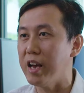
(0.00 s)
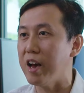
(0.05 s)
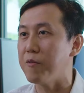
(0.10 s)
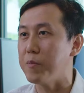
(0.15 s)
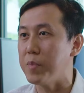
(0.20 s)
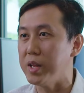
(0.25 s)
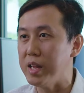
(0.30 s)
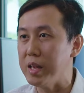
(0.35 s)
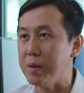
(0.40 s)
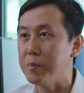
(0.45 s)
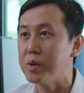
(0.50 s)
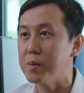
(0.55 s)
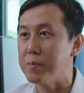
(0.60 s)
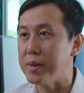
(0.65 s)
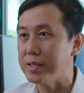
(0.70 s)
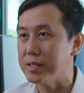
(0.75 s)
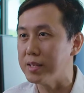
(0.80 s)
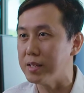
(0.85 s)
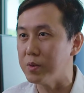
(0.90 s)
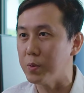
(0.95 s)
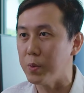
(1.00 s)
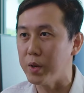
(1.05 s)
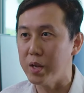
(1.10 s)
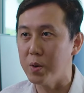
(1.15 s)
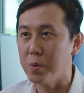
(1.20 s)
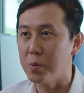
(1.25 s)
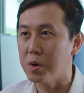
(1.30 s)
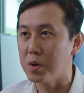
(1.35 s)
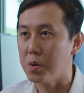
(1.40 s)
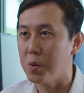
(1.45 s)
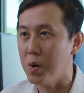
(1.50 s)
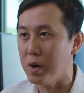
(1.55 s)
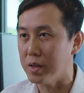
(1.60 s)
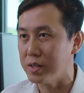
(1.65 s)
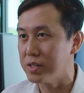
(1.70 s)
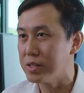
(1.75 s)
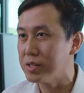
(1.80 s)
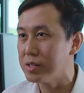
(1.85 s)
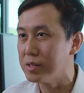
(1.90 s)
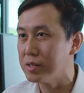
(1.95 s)
have been implemented within
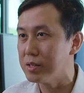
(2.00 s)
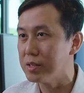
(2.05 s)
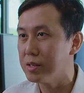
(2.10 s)
WorldQuant.